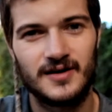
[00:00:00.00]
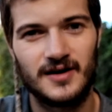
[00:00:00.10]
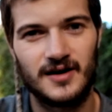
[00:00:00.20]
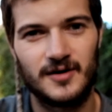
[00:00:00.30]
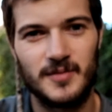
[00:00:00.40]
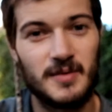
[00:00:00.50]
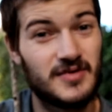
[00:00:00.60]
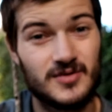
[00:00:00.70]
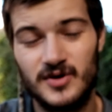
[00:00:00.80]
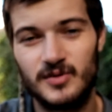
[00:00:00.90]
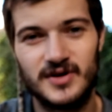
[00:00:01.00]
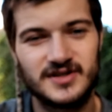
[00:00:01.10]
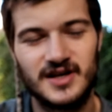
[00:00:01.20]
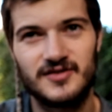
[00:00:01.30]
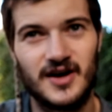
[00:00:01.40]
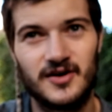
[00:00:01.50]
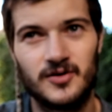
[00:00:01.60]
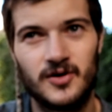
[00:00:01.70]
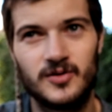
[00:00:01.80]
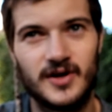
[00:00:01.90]
uh, maybe three weeks left i
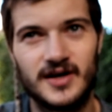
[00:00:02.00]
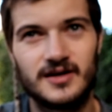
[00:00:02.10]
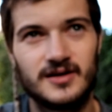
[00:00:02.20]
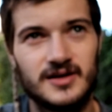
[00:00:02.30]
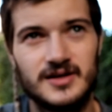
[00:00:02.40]
don't know like